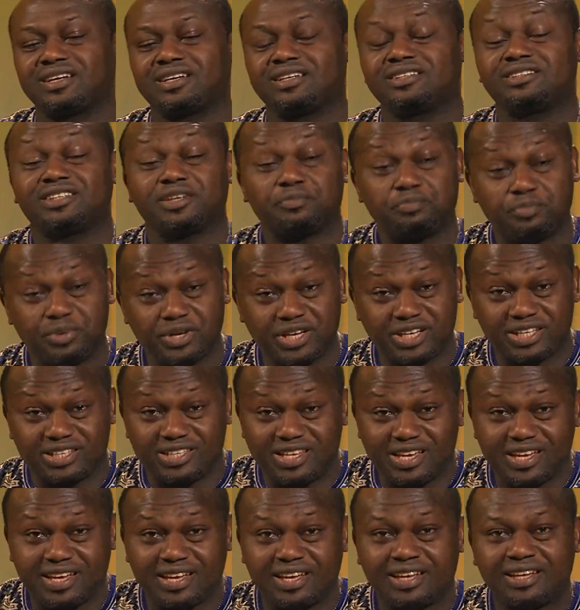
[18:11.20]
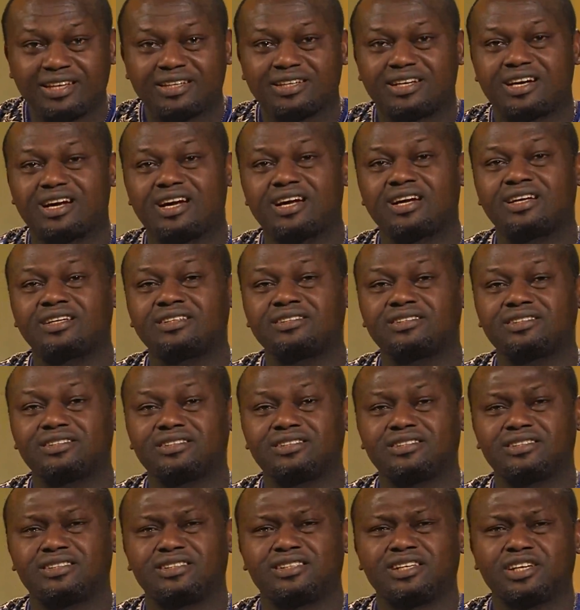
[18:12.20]
it's a big day.
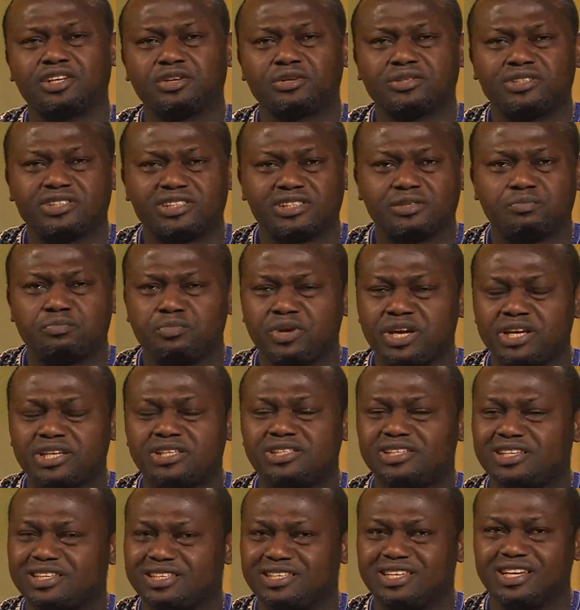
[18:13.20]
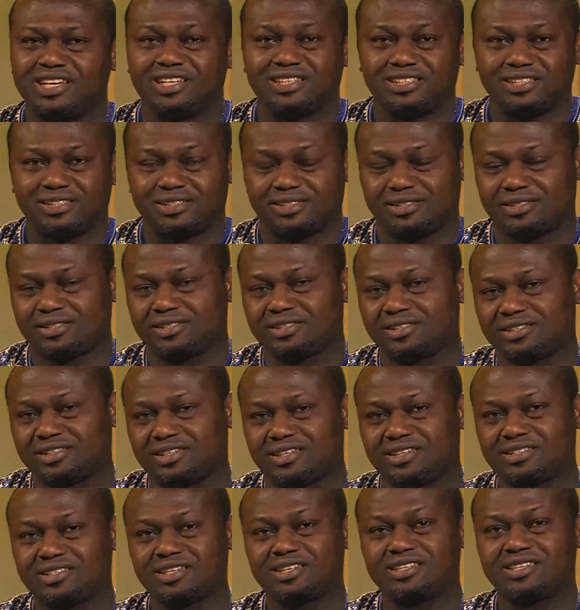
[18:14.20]
Make it a date.
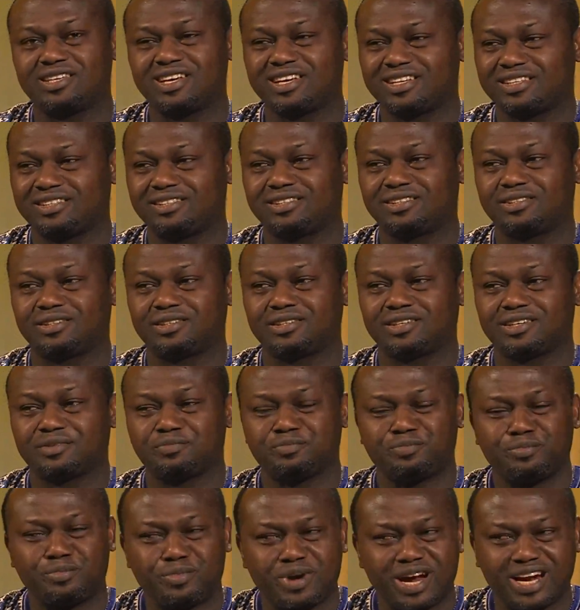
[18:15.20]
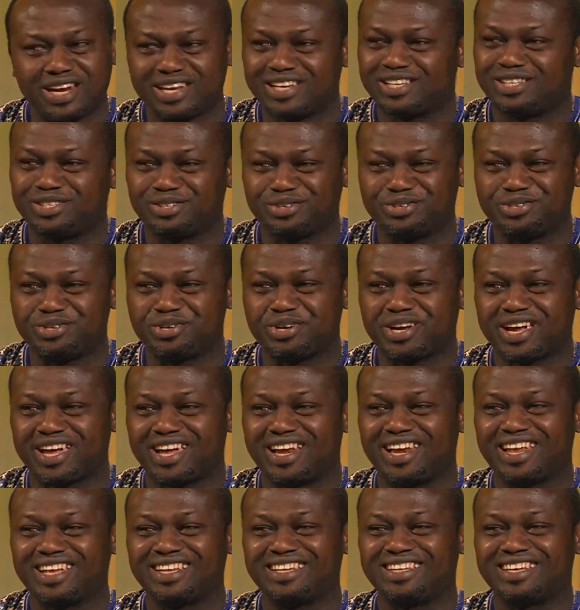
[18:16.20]
It's a date. Mark it on your
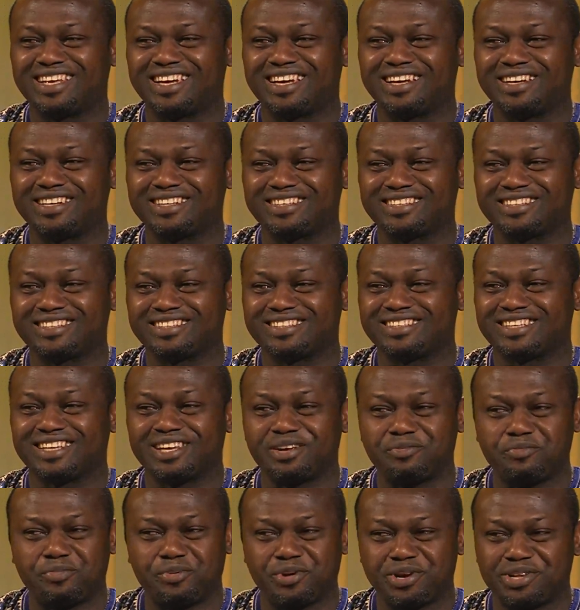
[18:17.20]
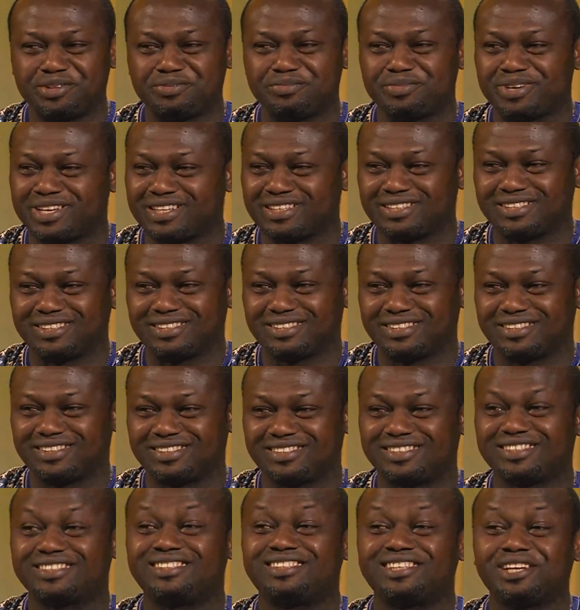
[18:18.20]
calendar. It's an appointment.
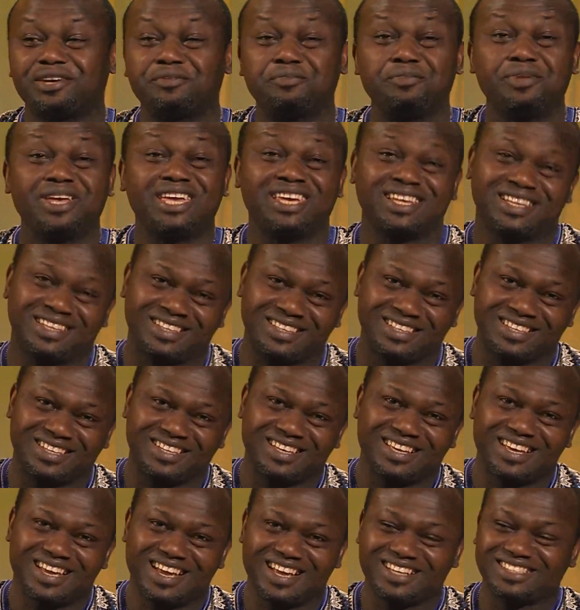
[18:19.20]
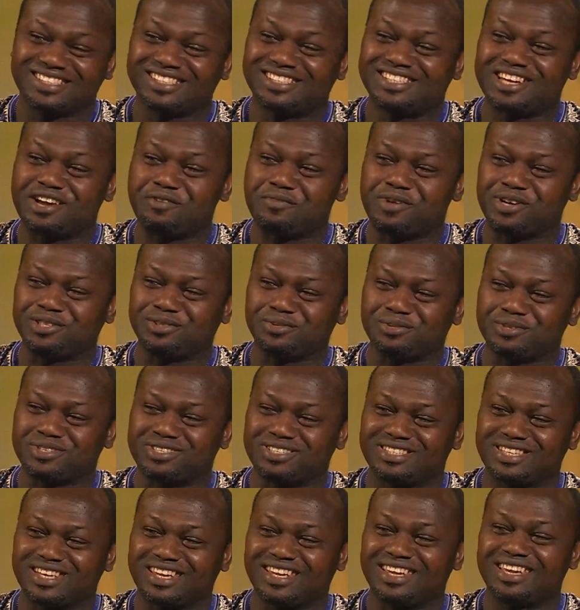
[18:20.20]
It's a termin, as the Germans would
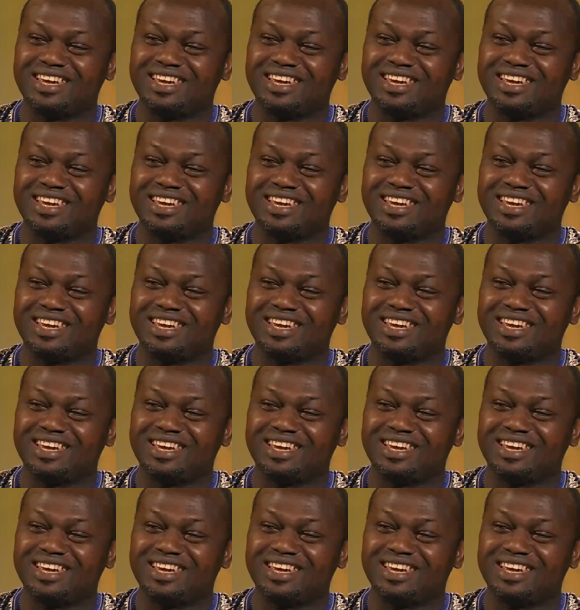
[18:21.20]
say.